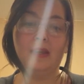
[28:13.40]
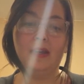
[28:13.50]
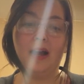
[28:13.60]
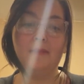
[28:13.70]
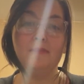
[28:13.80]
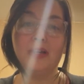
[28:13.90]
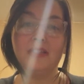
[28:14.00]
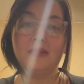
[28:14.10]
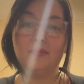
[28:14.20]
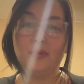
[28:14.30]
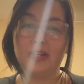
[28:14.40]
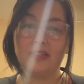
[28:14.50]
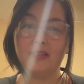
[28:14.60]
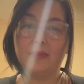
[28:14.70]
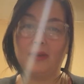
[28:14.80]
I must
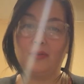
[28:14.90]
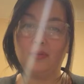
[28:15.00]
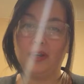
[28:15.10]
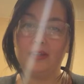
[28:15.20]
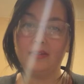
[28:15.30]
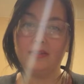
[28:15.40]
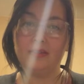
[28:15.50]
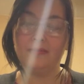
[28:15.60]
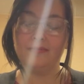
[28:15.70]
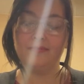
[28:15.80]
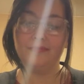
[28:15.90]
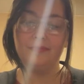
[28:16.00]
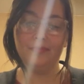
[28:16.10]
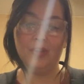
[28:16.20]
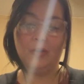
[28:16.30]
embrace my own grace.
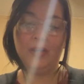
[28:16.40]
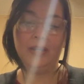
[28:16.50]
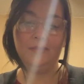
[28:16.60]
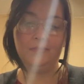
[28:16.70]
Okay?